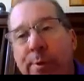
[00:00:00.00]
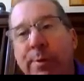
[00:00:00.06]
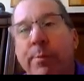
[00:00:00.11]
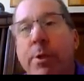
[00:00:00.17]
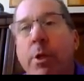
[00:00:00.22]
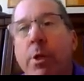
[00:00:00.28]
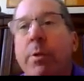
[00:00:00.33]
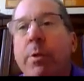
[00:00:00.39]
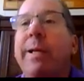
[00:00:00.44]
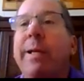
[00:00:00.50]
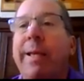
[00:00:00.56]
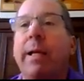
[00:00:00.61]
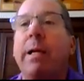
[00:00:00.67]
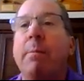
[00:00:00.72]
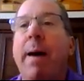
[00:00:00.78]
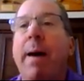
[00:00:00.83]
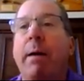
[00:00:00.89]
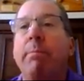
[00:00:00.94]
you can kick
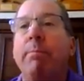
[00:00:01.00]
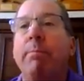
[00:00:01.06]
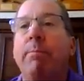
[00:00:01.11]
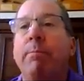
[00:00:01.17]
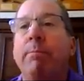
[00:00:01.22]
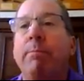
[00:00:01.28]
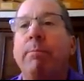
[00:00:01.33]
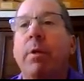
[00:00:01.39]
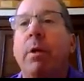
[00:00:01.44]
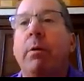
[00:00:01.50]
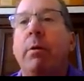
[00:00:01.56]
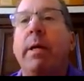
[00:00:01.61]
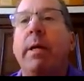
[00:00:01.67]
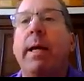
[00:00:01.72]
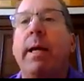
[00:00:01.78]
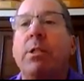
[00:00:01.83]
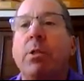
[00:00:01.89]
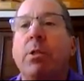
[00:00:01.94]
them out.
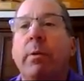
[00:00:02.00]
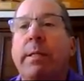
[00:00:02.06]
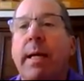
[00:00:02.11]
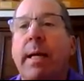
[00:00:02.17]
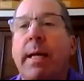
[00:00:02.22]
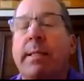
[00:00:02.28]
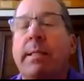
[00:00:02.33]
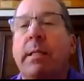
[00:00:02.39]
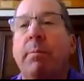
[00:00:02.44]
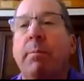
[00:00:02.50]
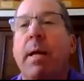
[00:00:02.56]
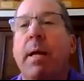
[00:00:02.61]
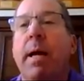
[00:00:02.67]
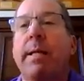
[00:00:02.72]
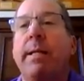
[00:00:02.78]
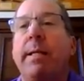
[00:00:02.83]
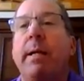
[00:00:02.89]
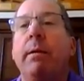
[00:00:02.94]
Okay, so it doesn't
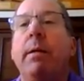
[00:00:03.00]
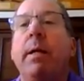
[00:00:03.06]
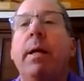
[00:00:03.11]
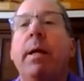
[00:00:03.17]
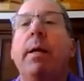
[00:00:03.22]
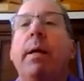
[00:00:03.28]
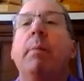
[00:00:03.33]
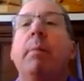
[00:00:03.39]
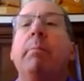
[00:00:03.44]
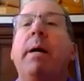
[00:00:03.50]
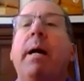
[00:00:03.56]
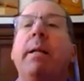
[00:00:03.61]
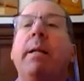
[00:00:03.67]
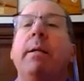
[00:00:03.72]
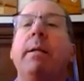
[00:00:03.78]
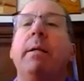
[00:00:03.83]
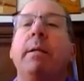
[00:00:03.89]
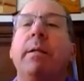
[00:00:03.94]
apply there.
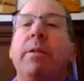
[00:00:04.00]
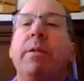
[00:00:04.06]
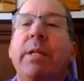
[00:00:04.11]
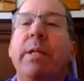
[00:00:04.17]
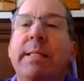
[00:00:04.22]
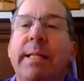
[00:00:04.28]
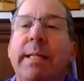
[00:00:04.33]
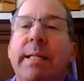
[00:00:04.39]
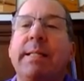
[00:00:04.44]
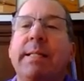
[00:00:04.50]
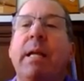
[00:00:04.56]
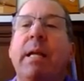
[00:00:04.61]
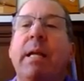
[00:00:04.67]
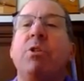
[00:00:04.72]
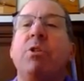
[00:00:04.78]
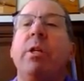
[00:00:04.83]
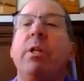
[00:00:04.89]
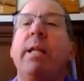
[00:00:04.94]
But this
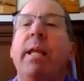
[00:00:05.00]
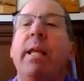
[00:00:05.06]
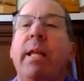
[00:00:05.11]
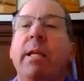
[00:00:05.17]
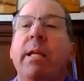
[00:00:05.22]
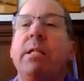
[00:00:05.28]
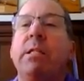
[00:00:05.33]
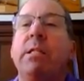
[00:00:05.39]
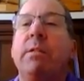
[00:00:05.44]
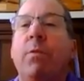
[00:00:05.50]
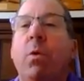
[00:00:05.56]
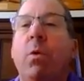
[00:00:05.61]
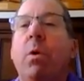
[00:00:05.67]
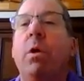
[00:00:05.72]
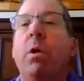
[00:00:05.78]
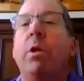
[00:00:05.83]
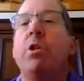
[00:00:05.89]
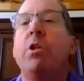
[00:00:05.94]
exemption is
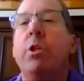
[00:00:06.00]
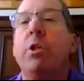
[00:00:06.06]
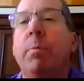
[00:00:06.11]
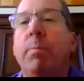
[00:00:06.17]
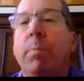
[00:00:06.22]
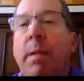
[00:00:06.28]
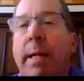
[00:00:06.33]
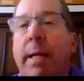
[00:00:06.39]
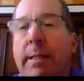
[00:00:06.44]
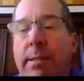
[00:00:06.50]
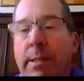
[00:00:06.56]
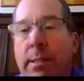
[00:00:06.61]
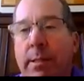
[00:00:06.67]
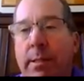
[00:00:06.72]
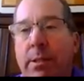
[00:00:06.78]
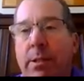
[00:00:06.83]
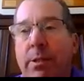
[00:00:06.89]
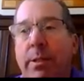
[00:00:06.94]
for
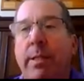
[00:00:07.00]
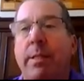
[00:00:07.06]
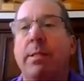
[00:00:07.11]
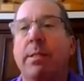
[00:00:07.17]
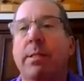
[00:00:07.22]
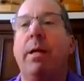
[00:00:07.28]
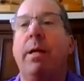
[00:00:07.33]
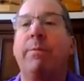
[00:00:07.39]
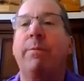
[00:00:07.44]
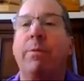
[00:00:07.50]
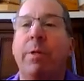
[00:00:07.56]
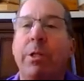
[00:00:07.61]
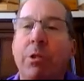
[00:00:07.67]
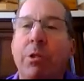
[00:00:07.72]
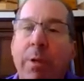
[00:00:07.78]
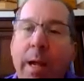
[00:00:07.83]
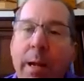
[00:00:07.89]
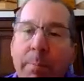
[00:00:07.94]
duplexes. It's not for a
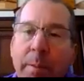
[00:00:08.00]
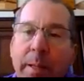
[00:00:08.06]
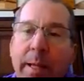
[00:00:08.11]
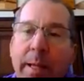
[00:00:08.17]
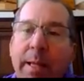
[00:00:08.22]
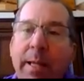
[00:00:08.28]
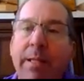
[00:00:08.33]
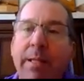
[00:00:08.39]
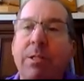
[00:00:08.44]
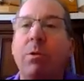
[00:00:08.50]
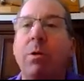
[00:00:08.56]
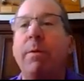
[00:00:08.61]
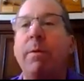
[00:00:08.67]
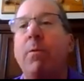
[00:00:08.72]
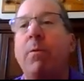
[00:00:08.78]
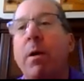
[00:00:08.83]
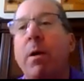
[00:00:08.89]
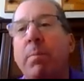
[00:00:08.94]
triplex or
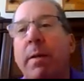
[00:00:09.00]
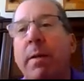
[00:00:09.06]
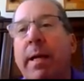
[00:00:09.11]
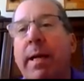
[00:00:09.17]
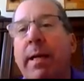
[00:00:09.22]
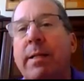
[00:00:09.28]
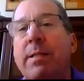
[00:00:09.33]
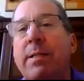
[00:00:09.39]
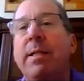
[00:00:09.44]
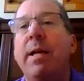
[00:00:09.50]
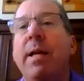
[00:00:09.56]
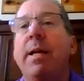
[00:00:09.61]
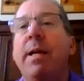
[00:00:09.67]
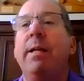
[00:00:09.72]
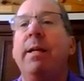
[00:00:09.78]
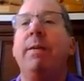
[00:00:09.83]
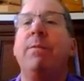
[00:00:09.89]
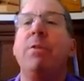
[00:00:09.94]
a fourplex.
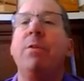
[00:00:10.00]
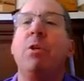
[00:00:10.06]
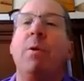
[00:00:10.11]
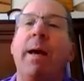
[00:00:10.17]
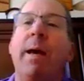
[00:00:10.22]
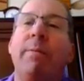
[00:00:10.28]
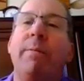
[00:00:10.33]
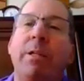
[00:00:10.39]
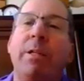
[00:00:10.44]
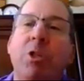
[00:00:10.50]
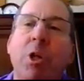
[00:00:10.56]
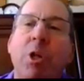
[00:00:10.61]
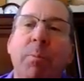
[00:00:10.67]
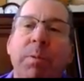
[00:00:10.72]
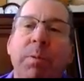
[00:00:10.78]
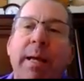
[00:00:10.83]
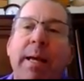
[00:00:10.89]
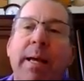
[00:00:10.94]
If you have a
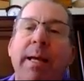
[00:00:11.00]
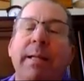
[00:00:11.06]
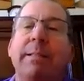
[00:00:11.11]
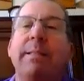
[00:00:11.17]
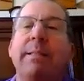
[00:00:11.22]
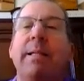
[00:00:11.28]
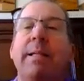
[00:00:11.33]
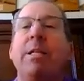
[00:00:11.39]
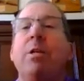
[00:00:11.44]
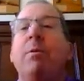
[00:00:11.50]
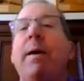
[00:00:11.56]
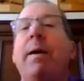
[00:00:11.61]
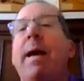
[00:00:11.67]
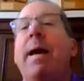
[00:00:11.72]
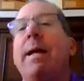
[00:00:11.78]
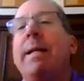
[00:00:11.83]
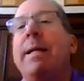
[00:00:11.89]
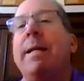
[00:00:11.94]
duplex and you
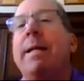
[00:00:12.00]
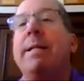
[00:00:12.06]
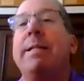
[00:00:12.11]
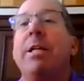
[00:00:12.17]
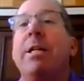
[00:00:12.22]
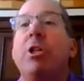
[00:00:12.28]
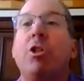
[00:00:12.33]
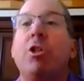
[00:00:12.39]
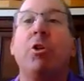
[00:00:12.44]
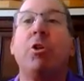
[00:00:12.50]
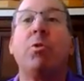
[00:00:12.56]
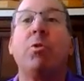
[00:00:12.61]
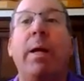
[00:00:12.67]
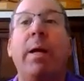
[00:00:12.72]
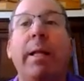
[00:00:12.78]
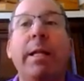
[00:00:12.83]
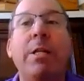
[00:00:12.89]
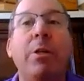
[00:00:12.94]
add an additional
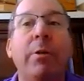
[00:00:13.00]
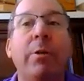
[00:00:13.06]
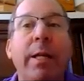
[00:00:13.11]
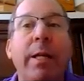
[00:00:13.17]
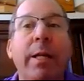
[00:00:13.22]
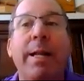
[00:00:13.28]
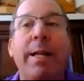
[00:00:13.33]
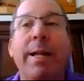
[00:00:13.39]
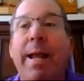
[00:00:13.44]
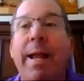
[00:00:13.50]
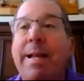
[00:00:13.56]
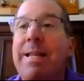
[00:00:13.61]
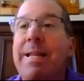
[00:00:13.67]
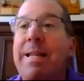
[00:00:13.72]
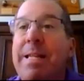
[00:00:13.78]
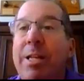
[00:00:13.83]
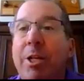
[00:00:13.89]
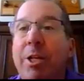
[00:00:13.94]
dwelling unit, an
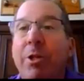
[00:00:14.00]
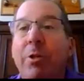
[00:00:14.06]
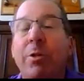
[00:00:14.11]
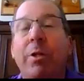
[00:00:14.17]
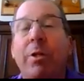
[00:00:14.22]
ADU,